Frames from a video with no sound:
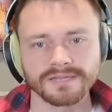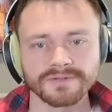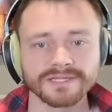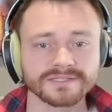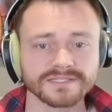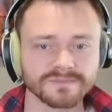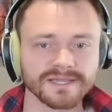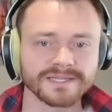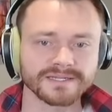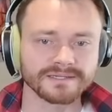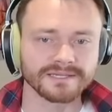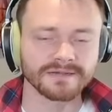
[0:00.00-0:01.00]
If we hit the
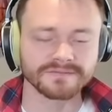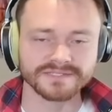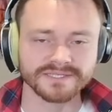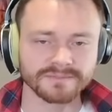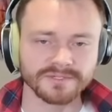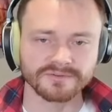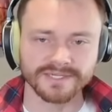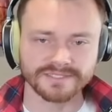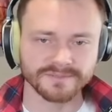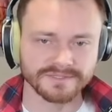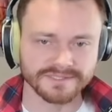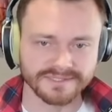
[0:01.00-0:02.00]
Smite, obviously it'd be great
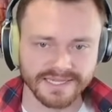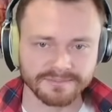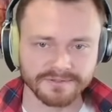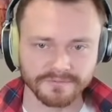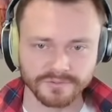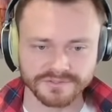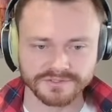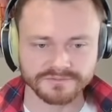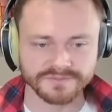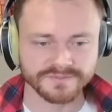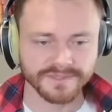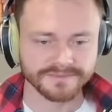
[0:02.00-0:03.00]
to be able to nab the
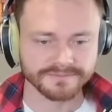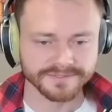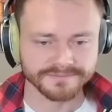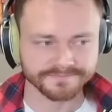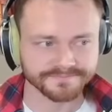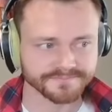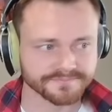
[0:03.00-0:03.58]
4-2 with Smite, but...